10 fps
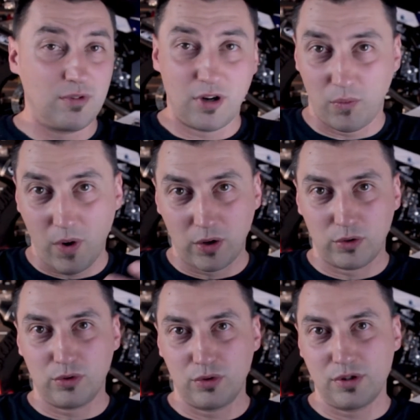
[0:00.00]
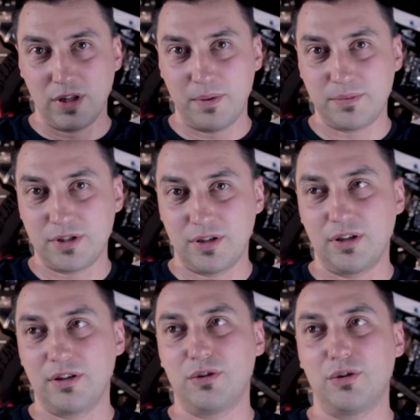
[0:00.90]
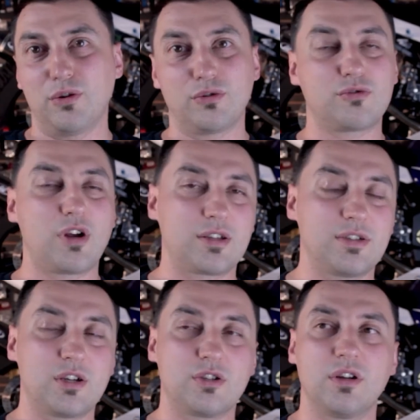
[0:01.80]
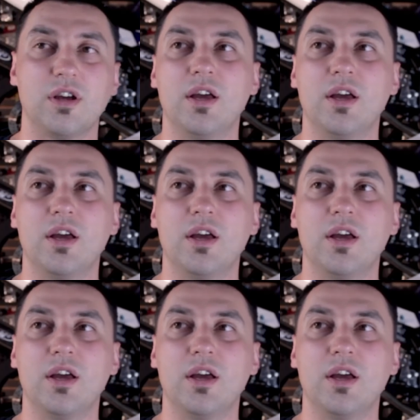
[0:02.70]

you know, 1 or 2 laps into your track session.